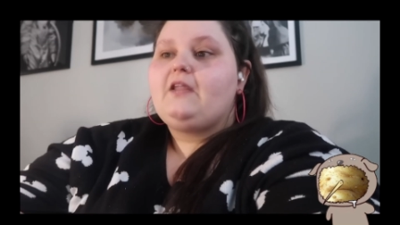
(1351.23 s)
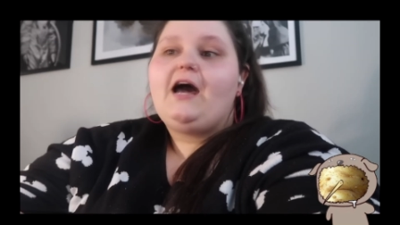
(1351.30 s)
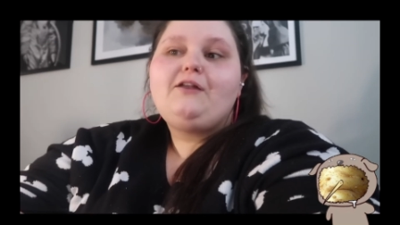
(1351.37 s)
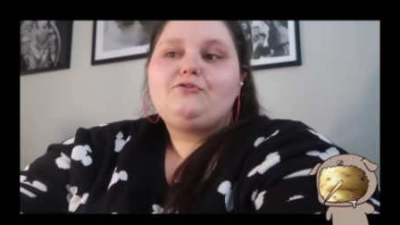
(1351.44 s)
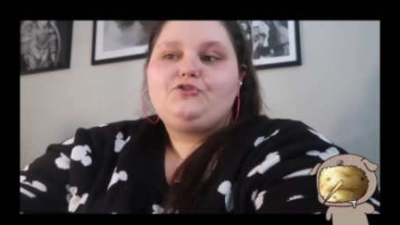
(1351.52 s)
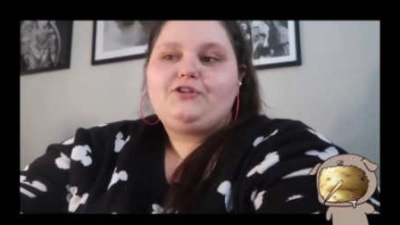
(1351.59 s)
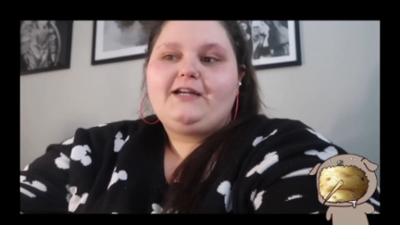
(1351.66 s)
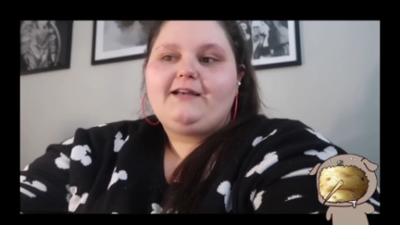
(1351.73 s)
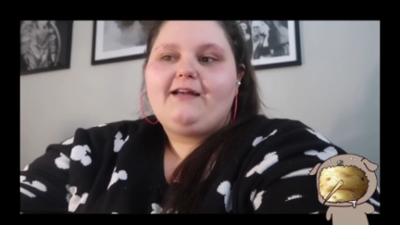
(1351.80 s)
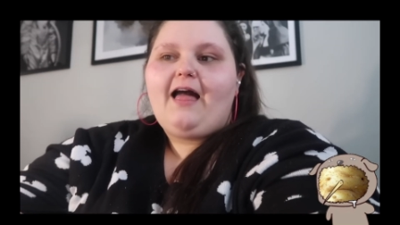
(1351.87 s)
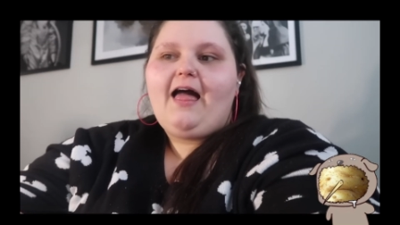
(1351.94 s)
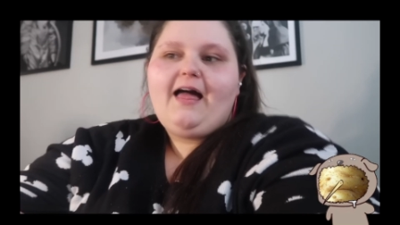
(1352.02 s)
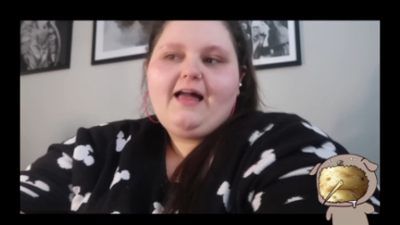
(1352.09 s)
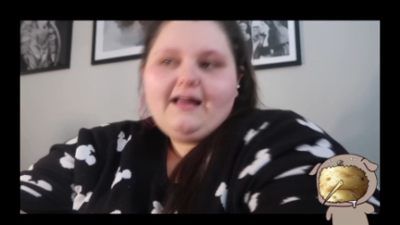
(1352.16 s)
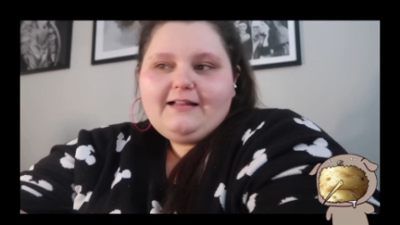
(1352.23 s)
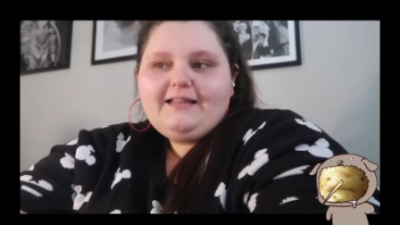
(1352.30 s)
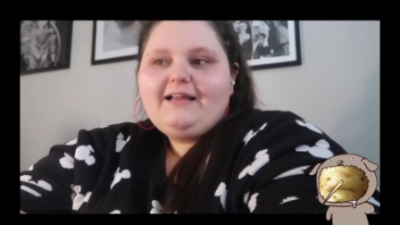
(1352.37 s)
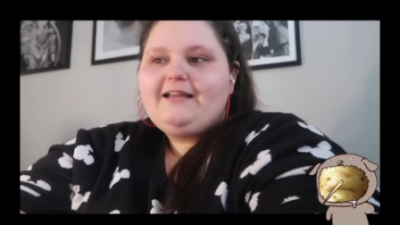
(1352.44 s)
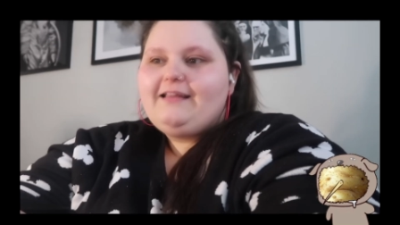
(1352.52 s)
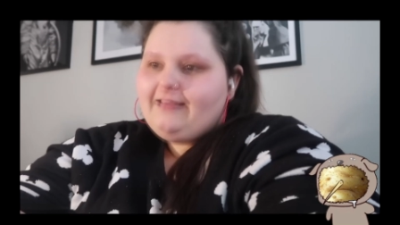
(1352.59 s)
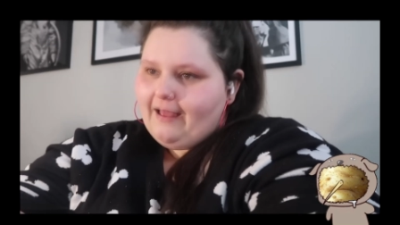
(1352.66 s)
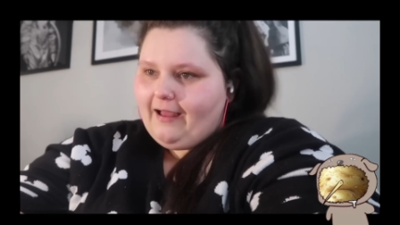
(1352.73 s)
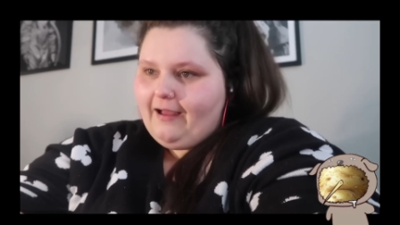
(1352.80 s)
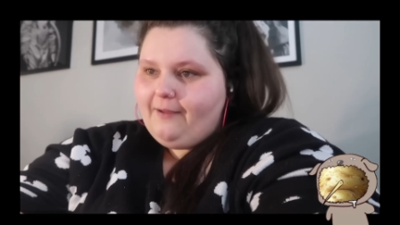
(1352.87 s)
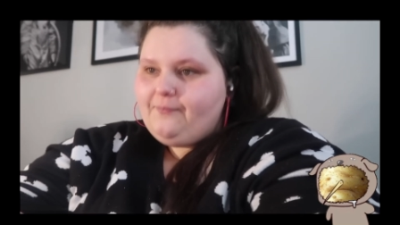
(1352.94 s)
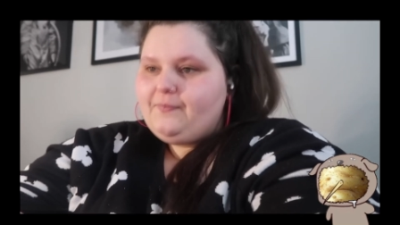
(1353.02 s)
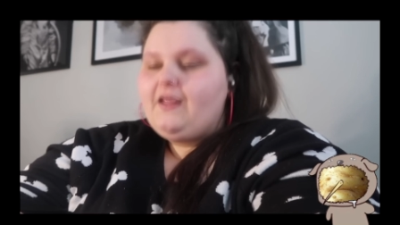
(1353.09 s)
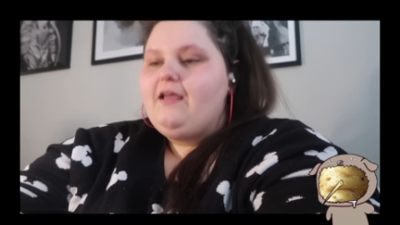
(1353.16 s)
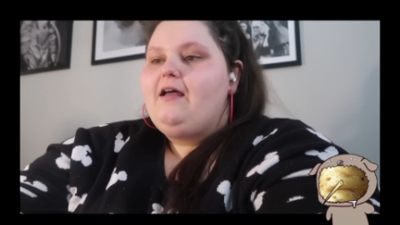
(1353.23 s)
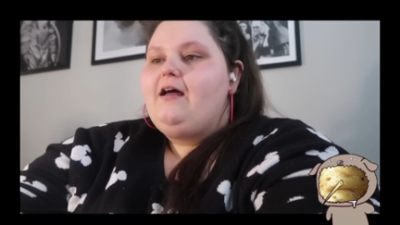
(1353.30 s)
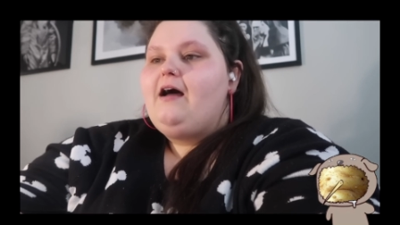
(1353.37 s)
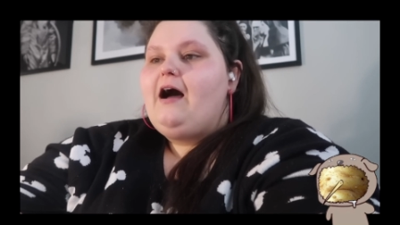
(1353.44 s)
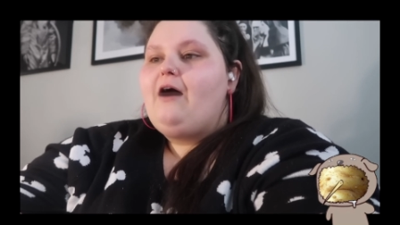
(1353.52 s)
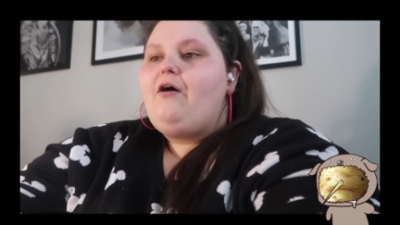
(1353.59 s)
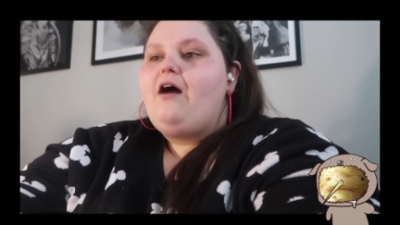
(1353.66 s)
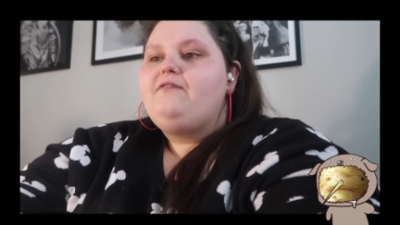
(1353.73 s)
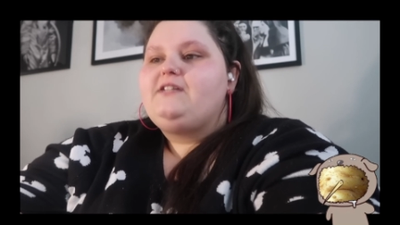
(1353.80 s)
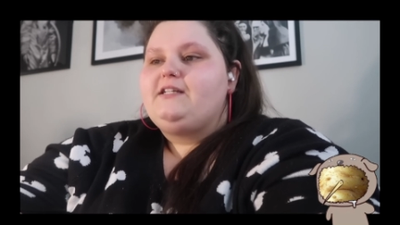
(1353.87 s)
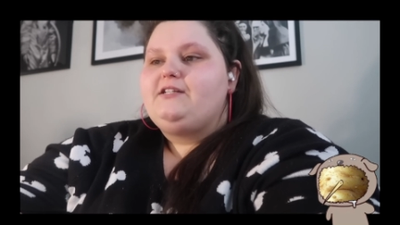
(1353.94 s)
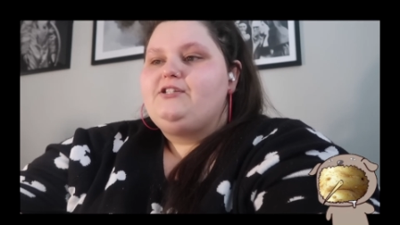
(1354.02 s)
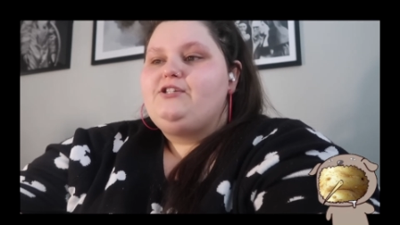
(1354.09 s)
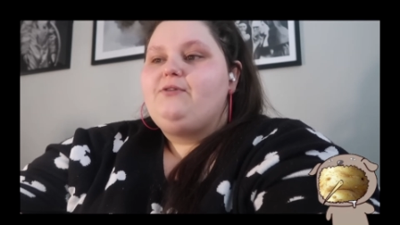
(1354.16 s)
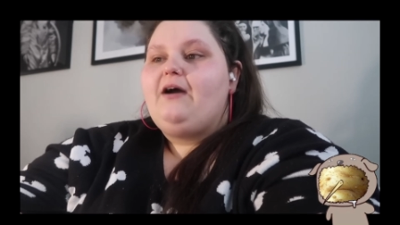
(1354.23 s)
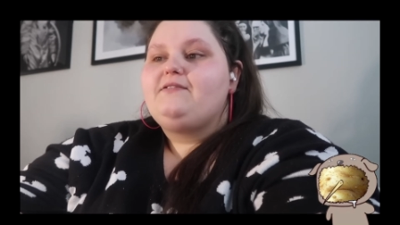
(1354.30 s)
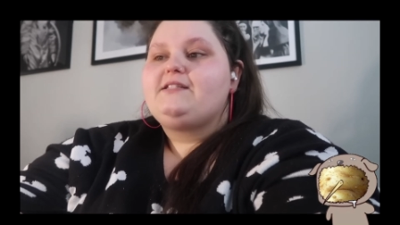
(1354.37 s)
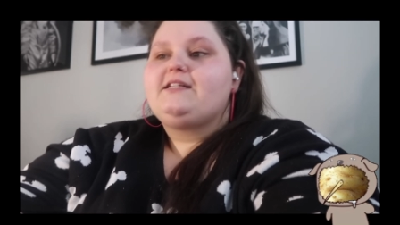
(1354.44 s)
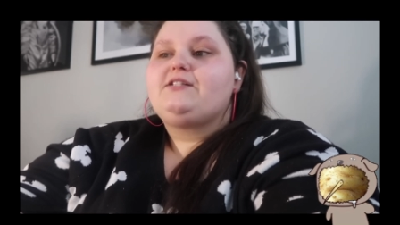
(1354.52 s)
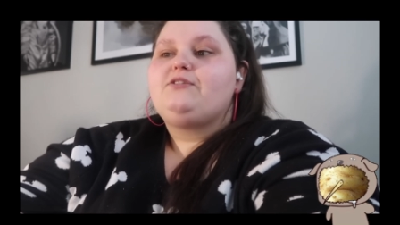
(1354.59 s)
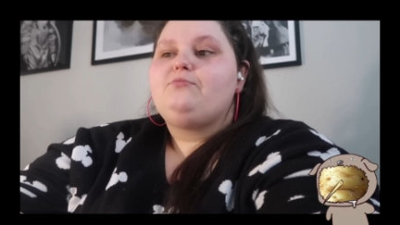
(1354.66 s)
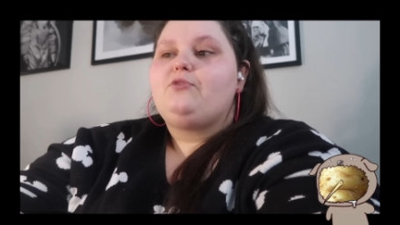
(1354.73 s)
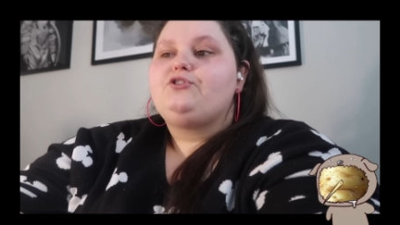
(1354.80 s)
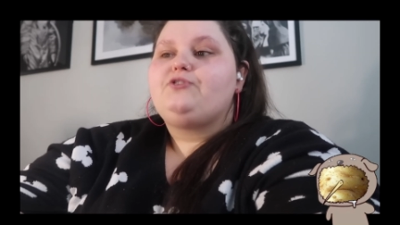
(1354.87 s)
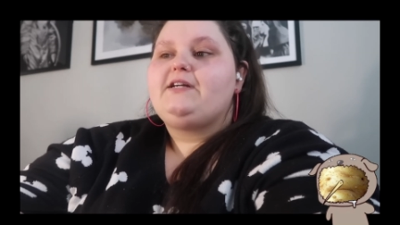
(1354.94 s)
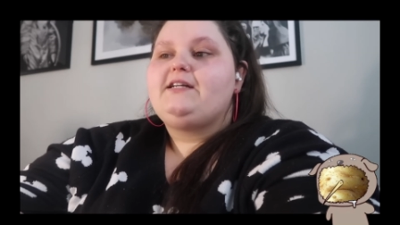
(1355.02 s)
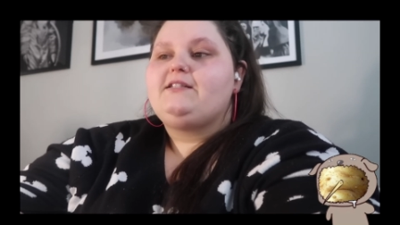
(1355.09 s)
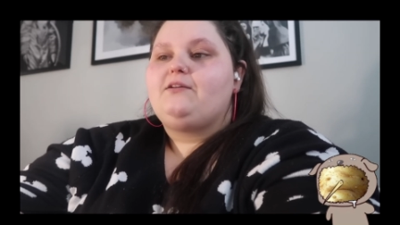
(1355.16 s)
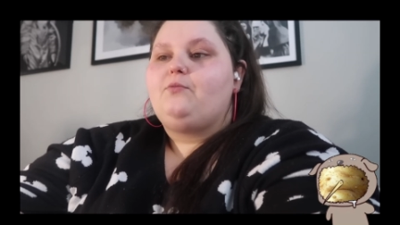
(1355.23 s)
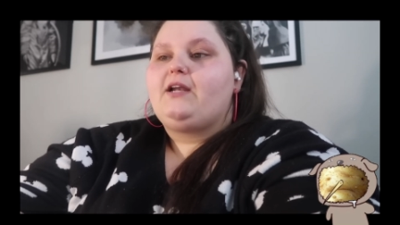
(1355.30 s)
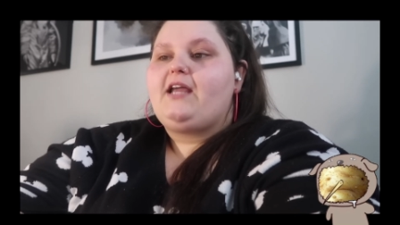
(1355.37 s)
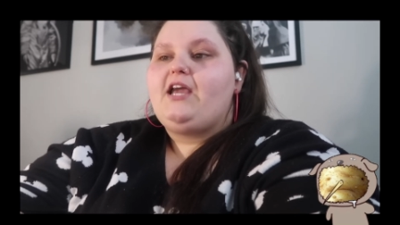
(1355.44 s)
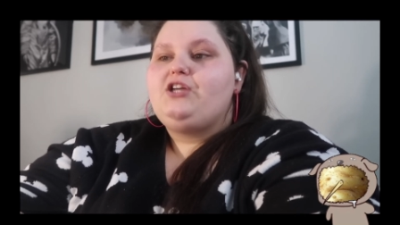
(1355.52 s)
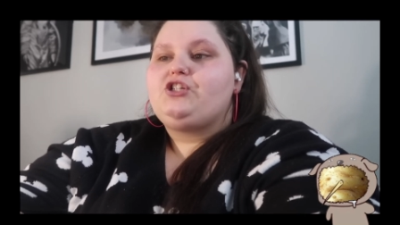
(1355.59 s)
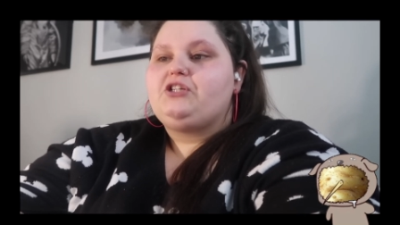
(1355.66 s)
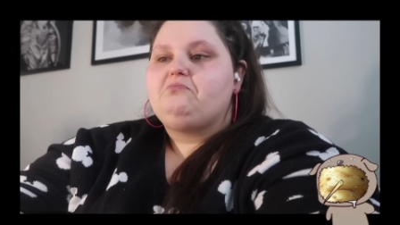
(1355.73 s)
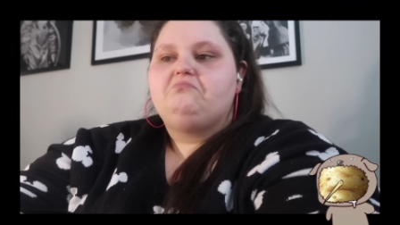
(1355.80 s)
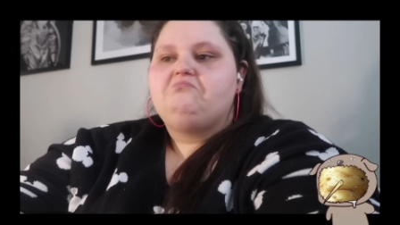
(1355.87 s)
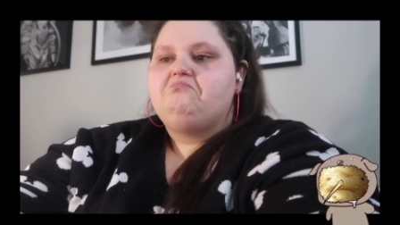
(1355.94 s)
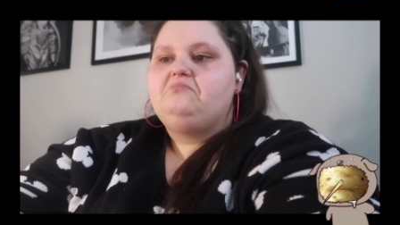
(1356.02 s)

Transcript: I don't drink. Hell yeah. How often do you have six or more drinks on one occasion?